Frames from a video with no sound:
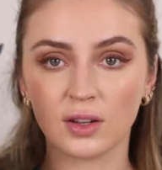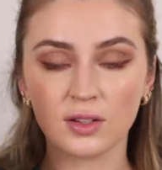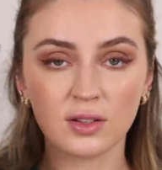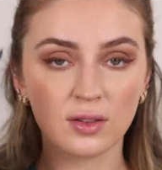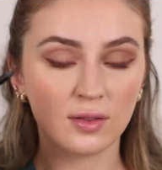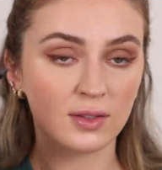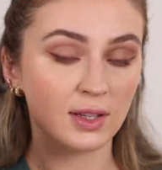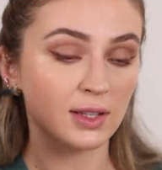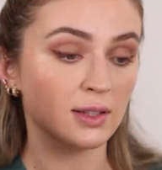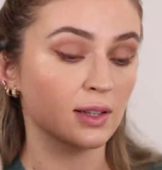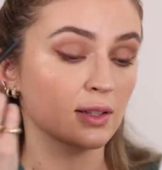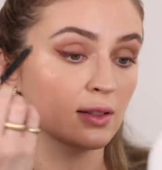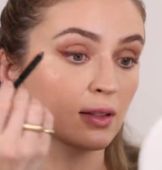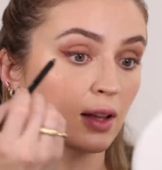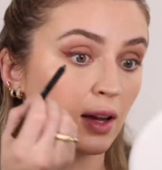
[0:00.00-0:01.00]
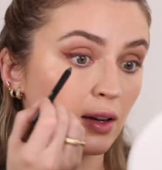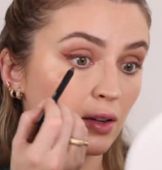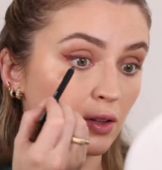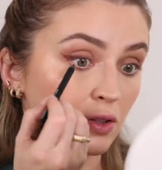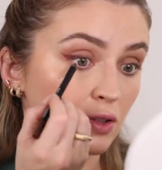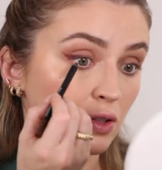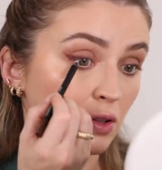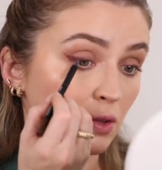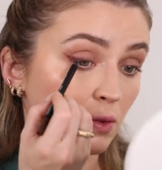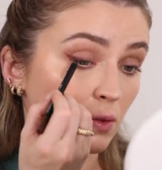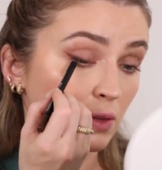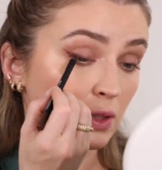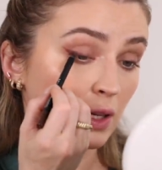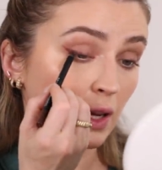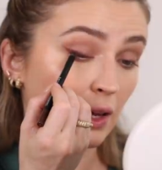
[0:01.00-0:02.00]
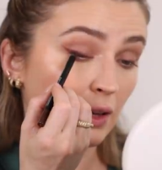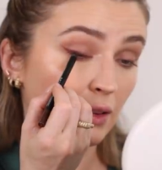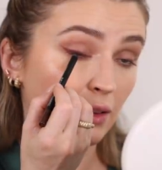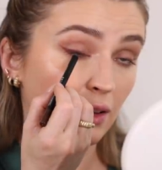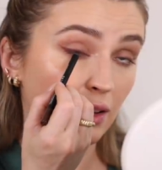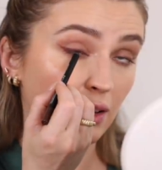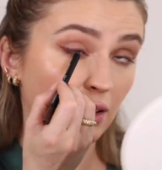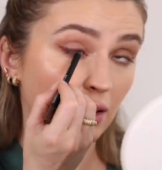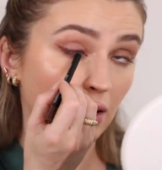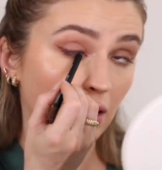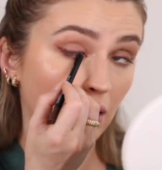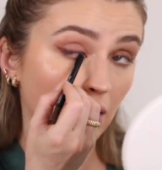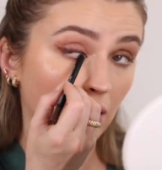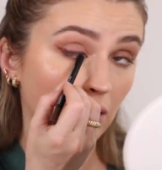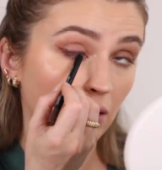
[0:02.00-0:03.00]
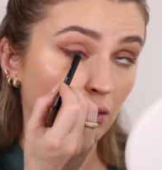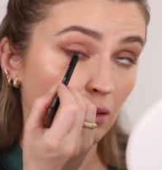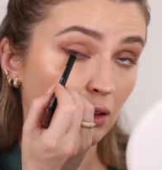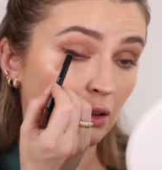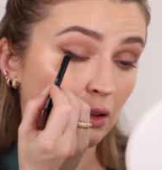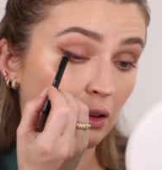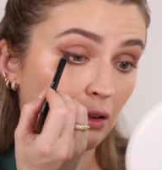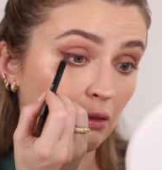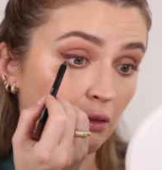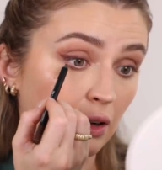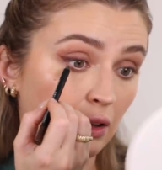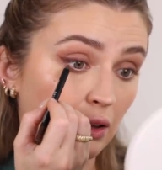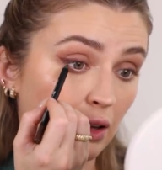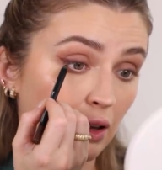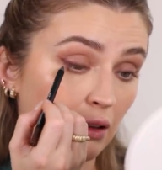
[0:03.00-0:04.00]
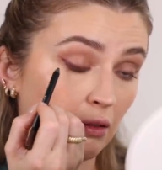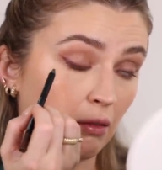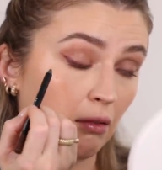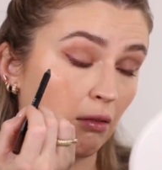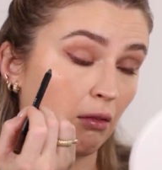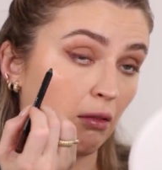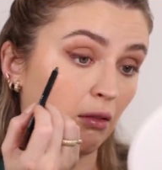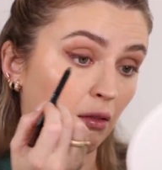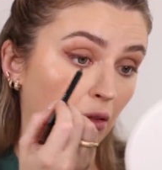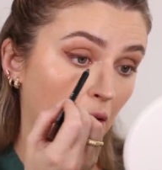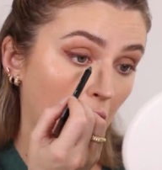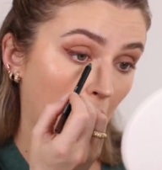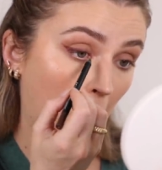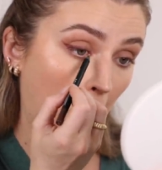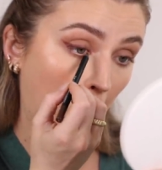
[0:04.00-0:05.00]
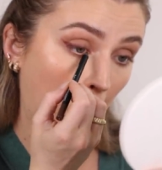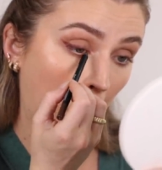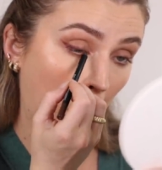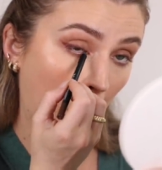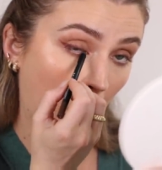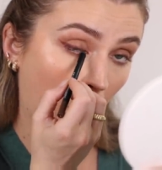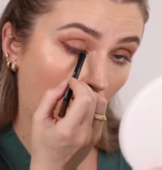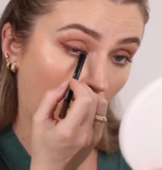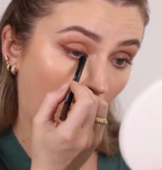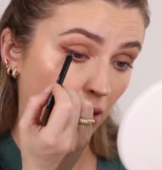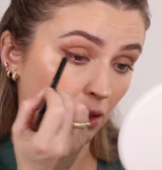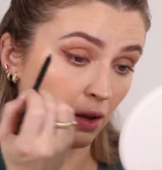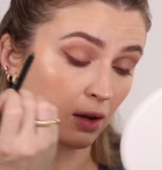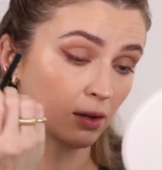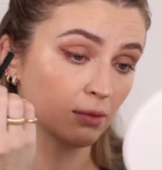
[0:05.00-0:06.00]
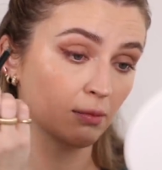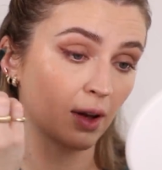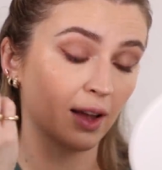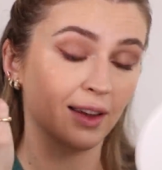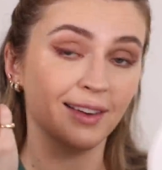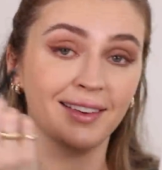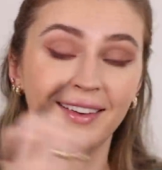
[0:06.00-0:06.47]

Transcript: also uses this liner to tight line. So I'm just gonna run that uh, uh along my